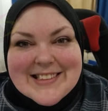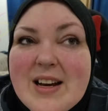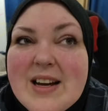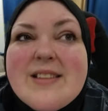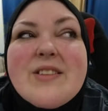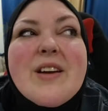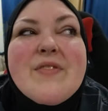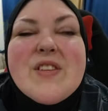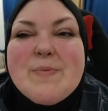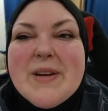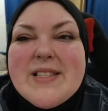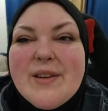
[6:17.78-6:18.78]
I still have the
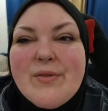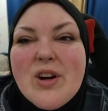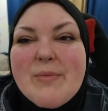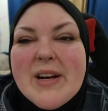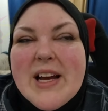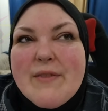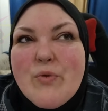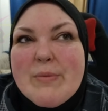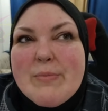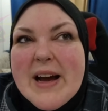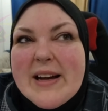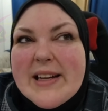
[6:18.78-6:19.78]
spicy ramen. I have one
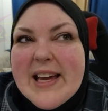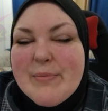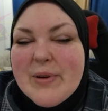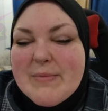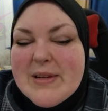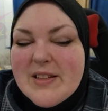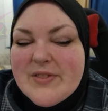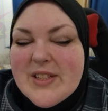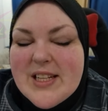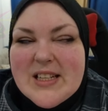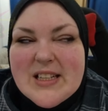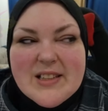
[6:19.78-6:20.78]
pack. I can't bring myself to
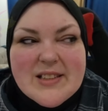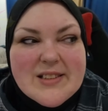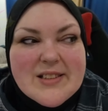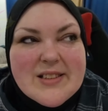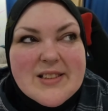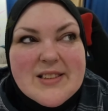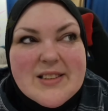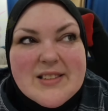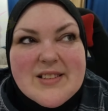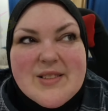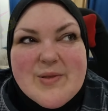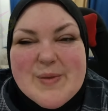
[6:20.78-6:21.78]
eat it.
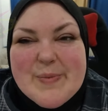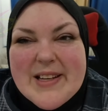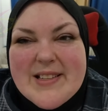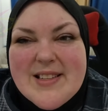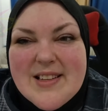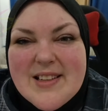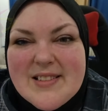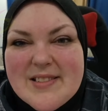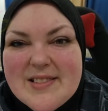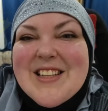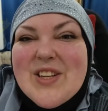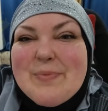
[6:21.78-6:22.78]
It's too spicy.
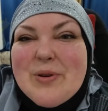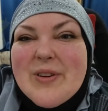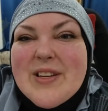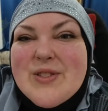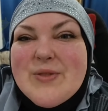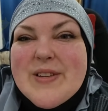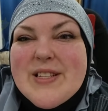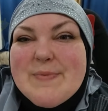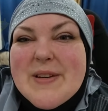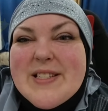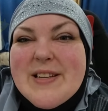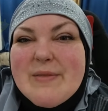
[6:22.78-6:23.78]
pokey sweet and
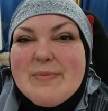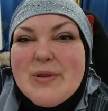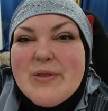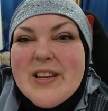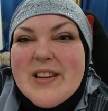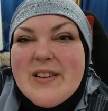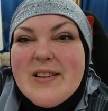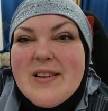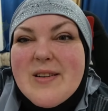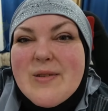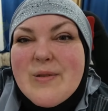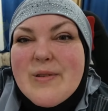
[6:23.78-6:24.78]
spicy rapoki.
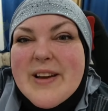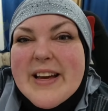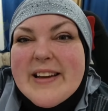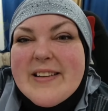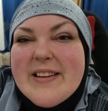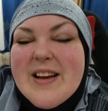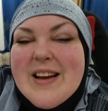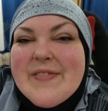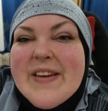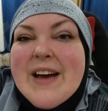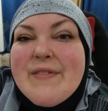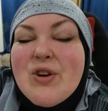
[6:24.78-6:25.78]
Oh, okay.
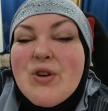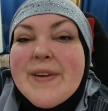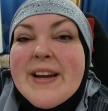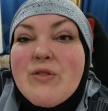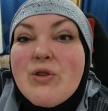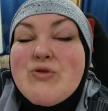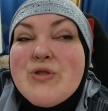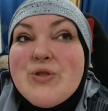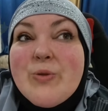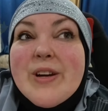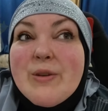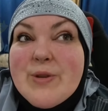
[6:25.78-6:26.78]
They have a Korean grocery
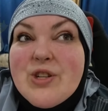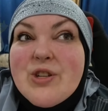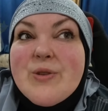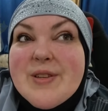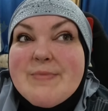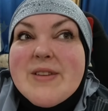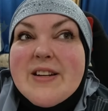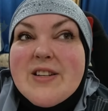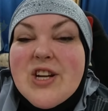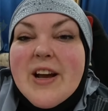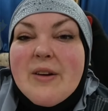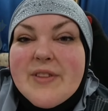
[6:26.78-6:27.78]
store here. We should go someday and
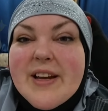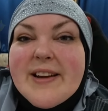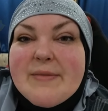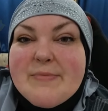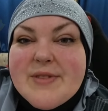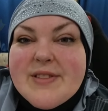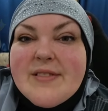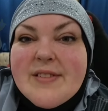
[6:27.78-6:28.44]
check out the items.